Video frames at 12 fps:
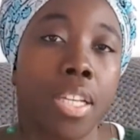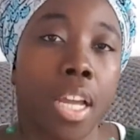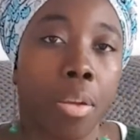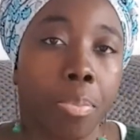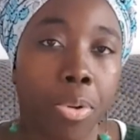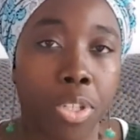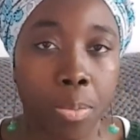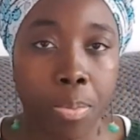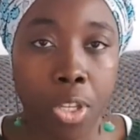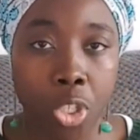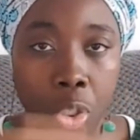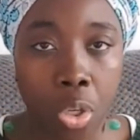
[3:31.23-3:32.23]
I'll put a
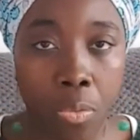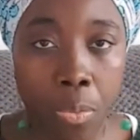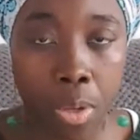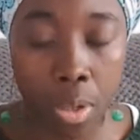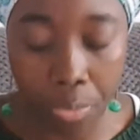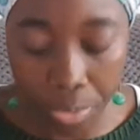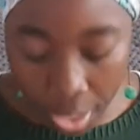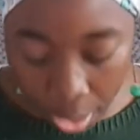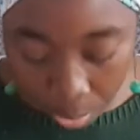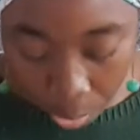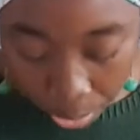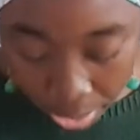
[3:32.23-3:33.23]
picture of the
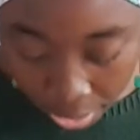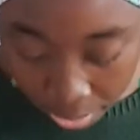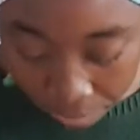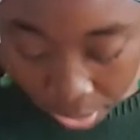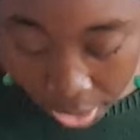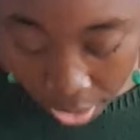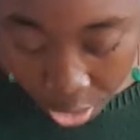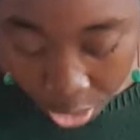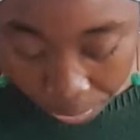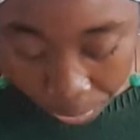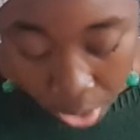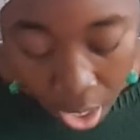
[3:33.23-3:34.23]
wedding invitation.